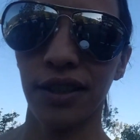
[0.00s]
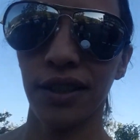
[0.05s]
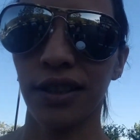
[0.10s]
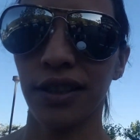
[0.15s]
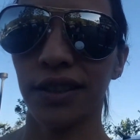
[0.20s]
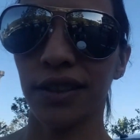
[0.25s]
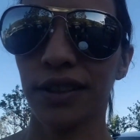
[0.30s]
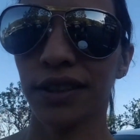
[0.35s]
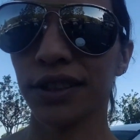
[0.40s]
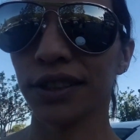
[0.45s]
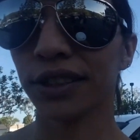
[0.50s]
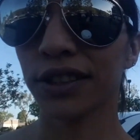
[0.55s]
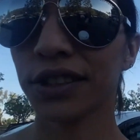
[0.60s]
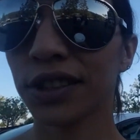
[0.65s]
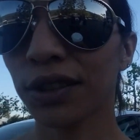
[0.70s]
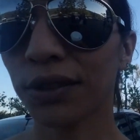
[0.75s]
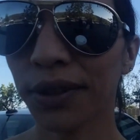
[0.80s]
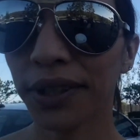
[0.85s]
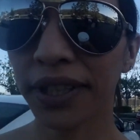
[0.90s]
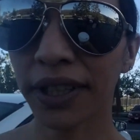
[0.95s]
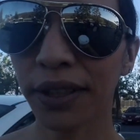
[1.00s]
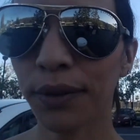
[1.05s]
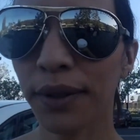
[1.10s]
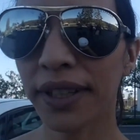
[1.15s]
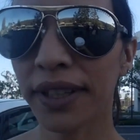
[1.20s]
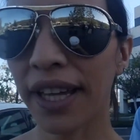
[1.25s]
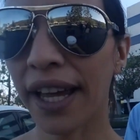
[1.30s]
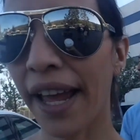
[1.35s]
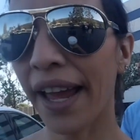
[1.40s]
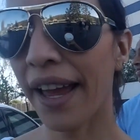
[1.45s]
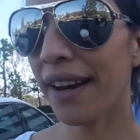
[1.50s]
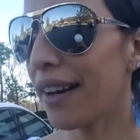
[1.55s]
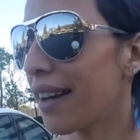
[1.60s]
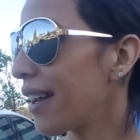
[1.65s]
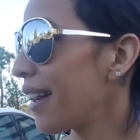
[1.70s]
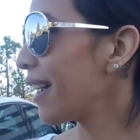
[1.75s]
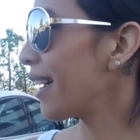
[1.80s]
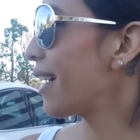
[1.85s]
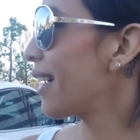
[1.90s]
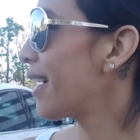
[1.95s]
So we're here with Andy.
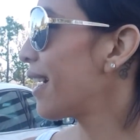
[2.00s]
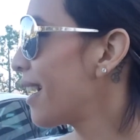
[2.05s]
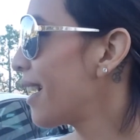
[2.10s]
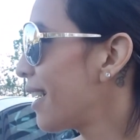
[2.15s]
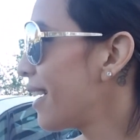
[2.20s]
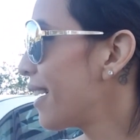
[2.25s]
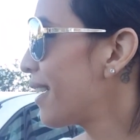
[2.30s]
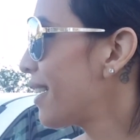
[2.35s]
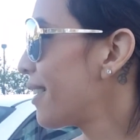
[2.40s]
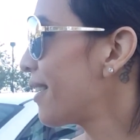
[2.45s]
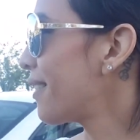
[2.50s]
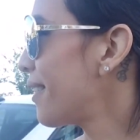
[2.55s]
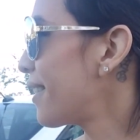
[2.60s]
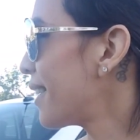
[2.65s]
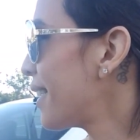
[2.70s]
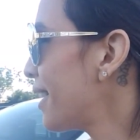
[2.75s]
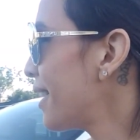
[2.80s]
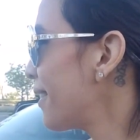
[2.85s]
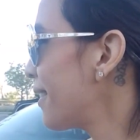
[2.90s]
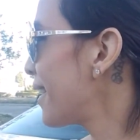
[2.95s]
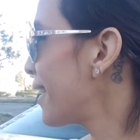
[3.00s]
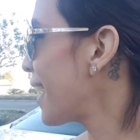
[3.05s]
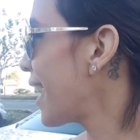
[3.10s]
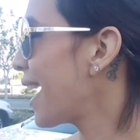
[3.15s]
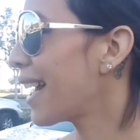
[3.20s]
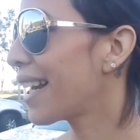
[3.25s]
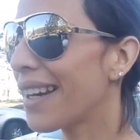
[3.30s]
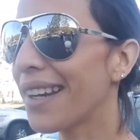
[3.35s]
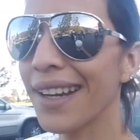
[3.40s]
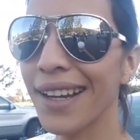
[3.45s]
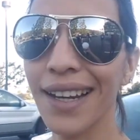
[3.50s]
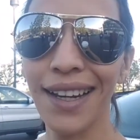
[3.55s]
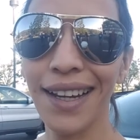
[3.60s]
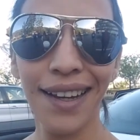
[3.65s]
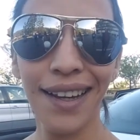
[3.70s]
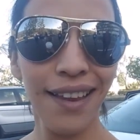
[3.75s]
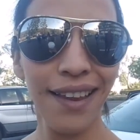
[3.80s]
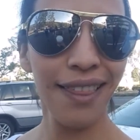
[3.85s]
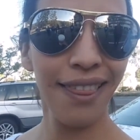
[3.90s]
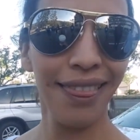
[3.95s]
We're here with Andy.
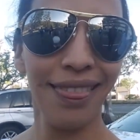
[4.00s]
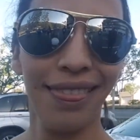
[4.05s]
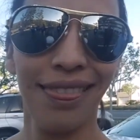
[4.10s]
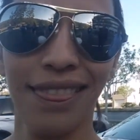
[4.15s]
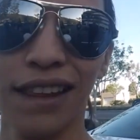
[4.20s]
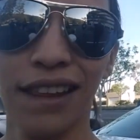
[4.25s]
Oops.